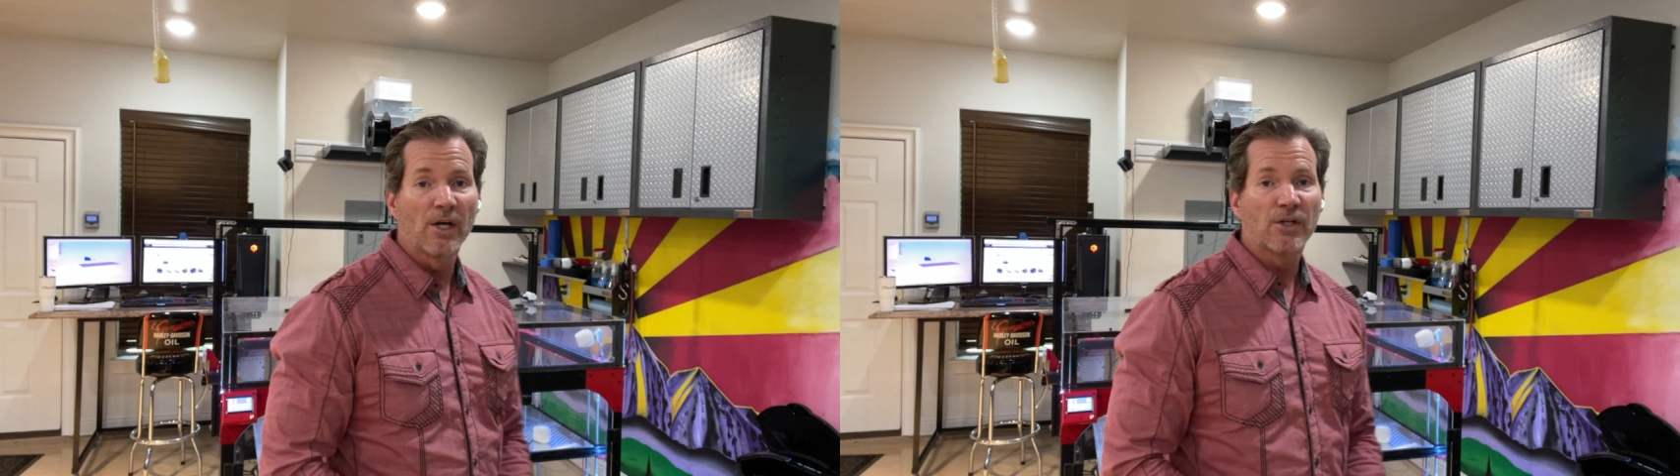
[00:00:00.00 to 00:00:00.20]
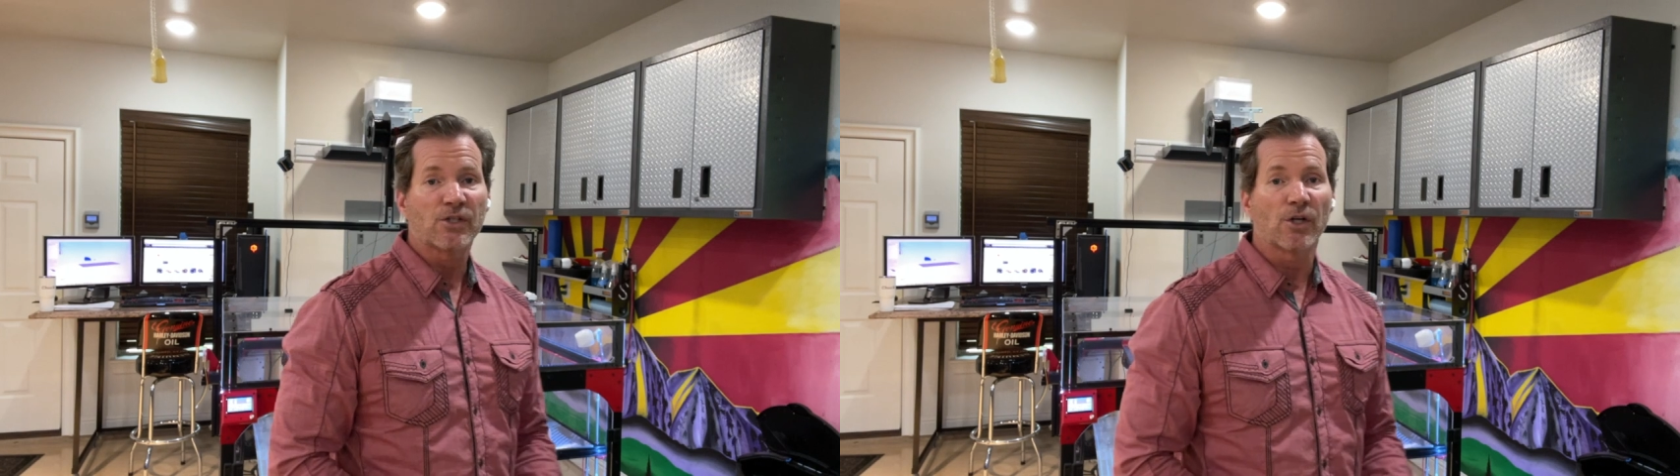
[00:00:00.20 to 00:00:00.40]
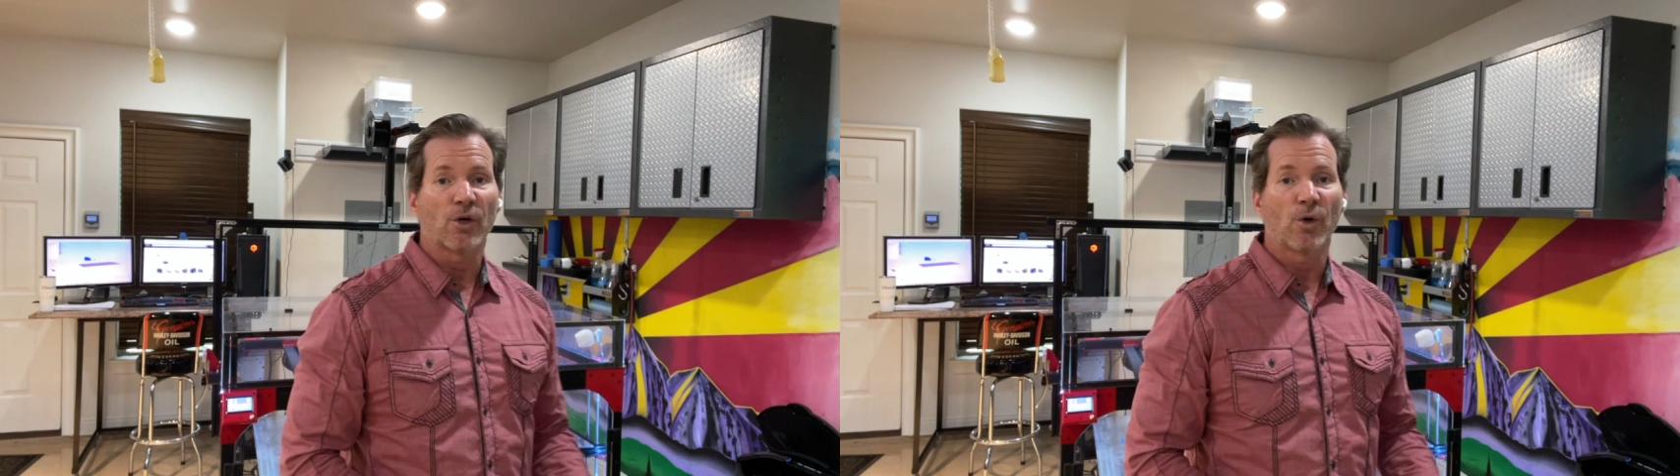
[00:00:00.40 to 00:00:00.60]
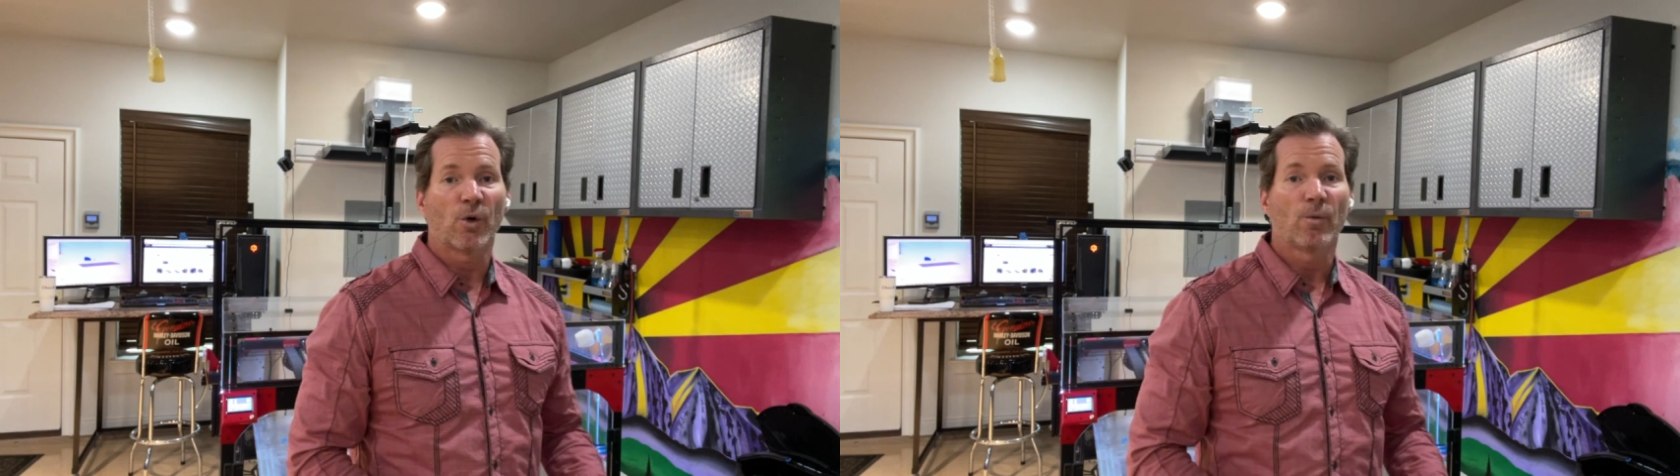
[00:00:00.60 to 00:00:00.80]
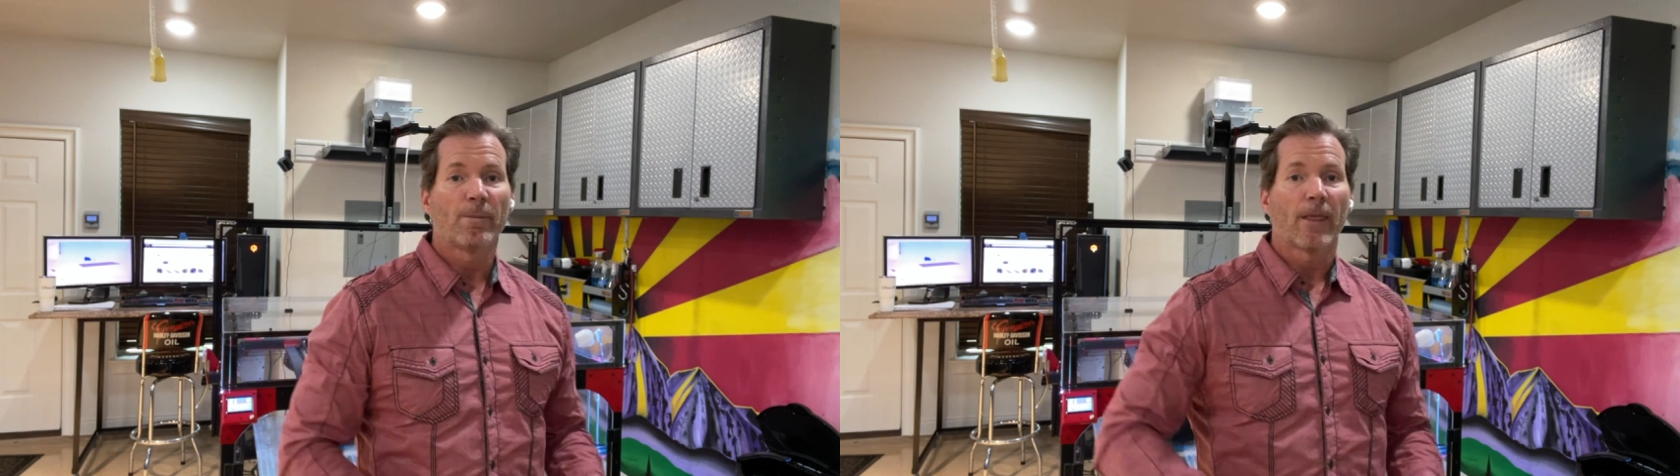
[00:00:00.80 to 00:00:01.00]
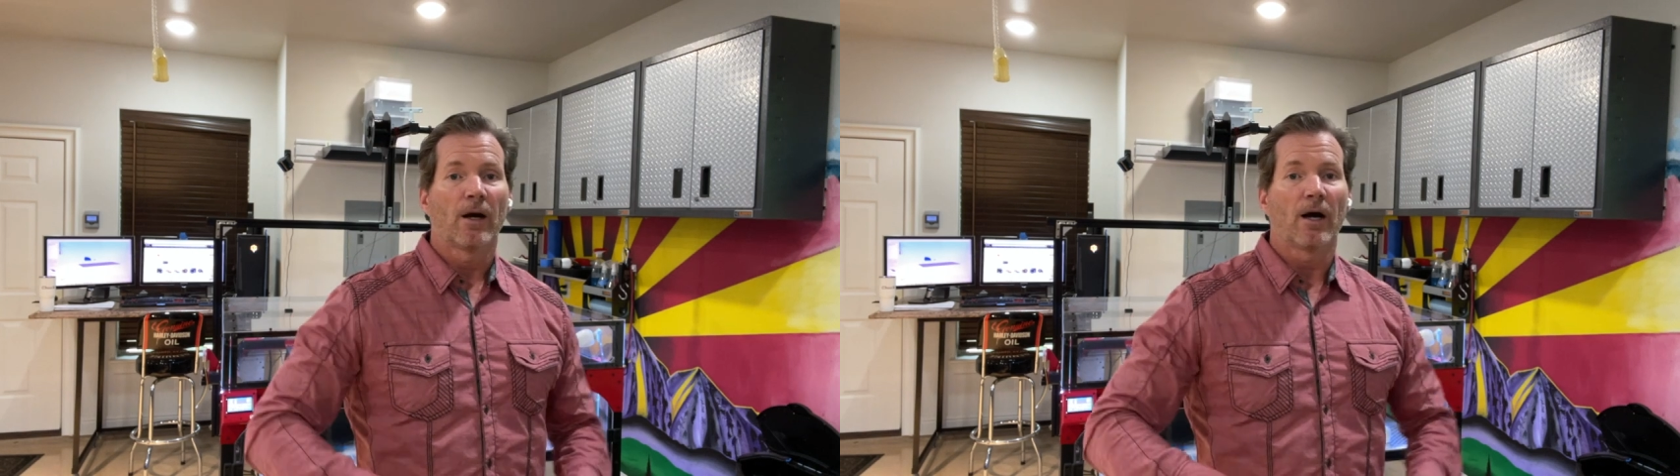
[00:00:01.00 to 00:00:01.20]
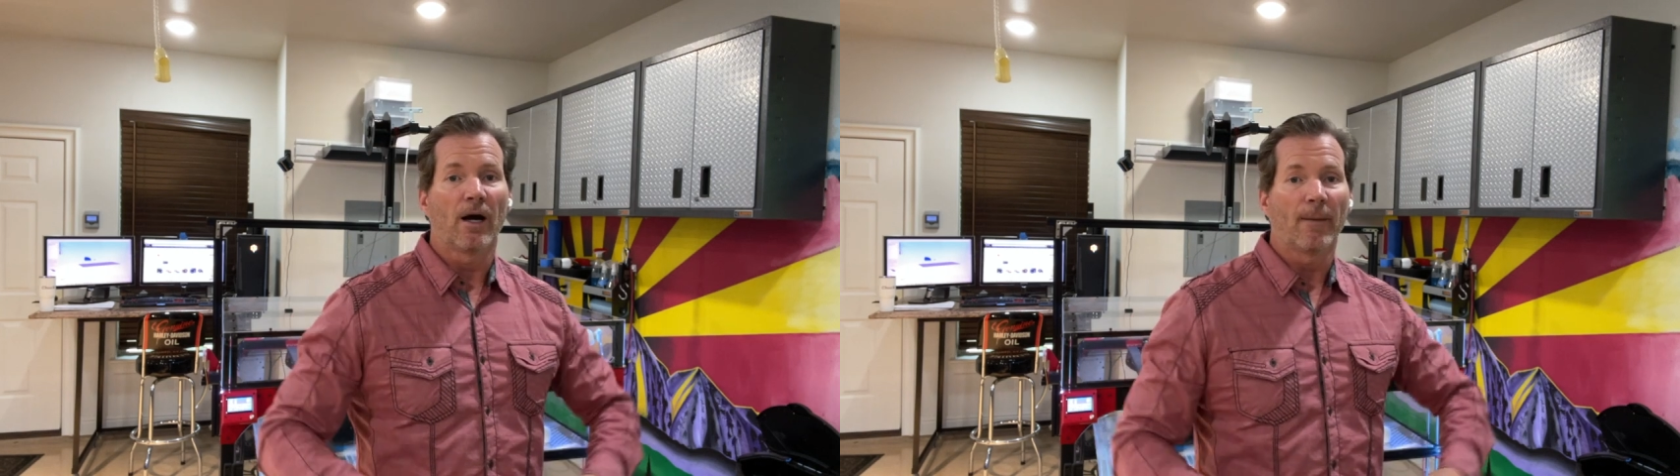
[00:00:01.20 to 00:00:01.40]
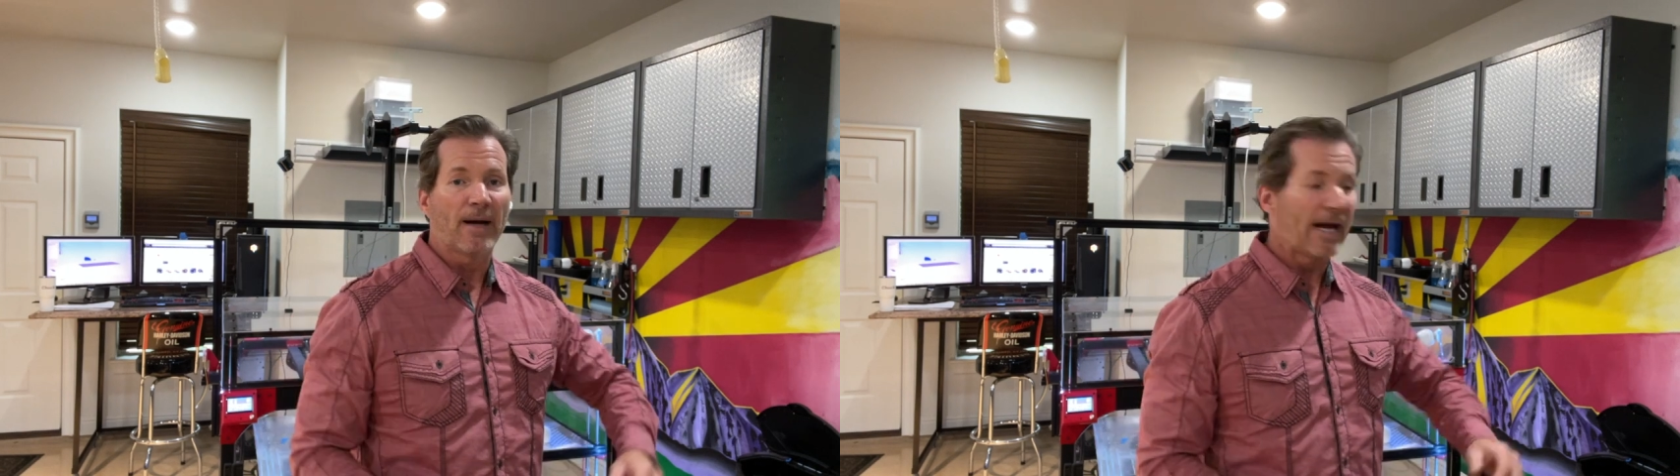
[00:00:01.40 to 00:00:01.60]
So
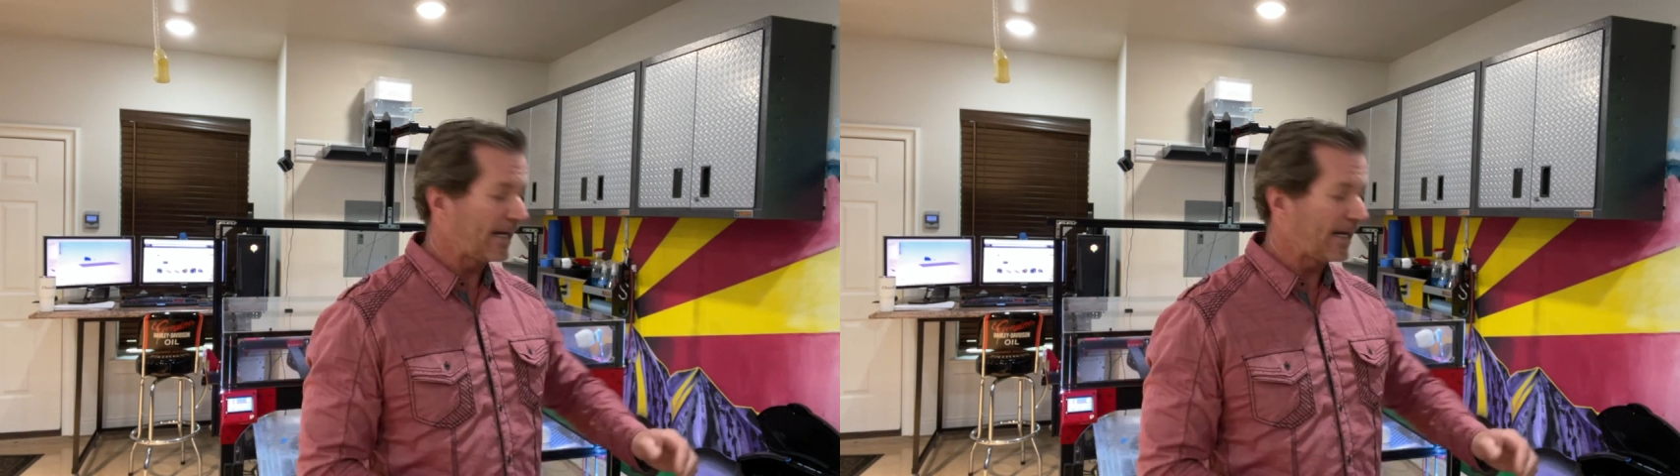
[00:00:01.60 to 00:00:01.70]
I